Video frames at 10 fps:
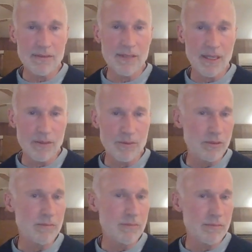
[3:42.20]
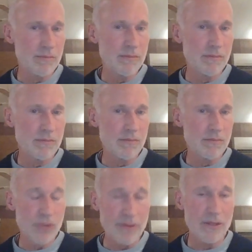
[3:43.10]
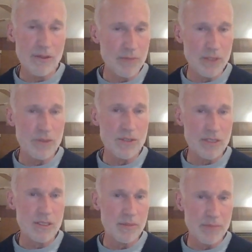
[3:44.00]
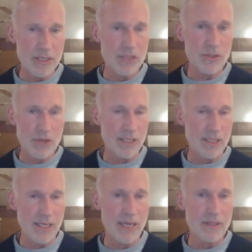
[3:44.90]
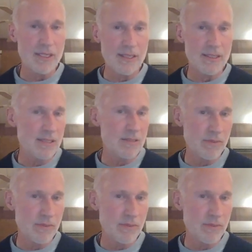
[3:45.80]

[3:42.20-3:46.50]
they will strengthen their immune system and be strong and healthy it's